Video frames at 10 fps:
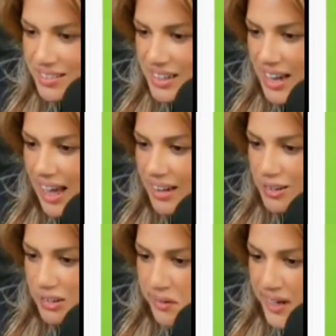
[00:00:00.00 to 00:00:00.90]
It added
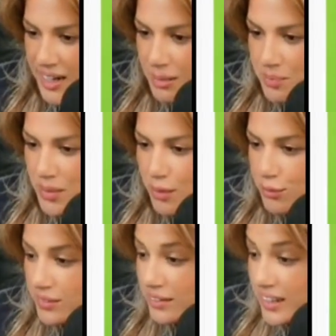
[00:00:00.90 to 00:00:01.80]
her name
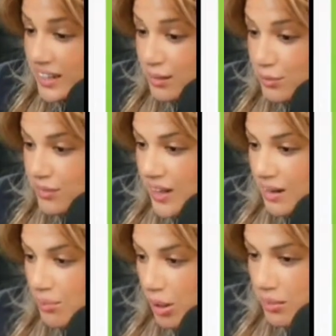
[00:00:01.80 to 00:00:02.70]
for Liv
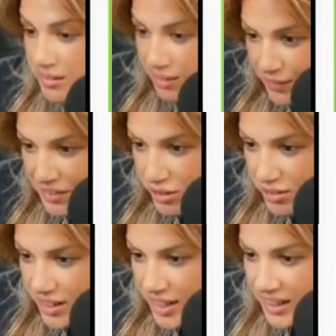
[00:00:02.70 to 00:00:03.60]
and Mommy's Adventures,
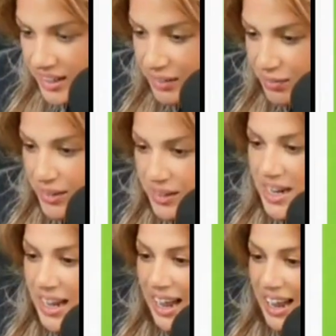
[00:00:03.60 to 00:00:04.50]
and it even
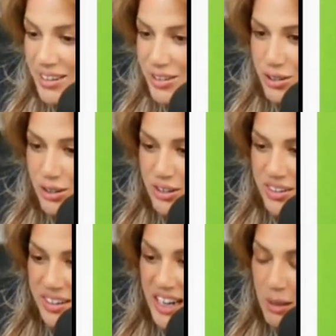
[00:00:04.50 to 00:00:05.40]
has her
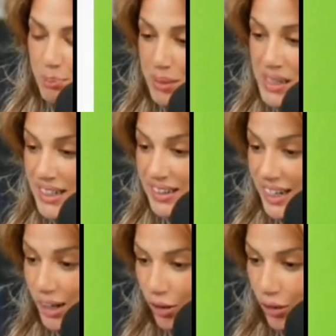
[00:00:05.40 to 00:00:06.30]
name beating
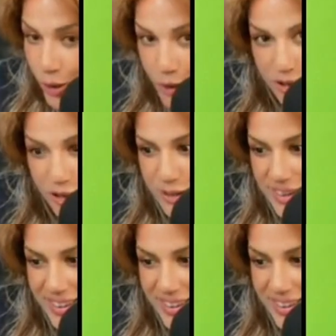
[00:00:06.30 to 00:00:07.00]
like a heart.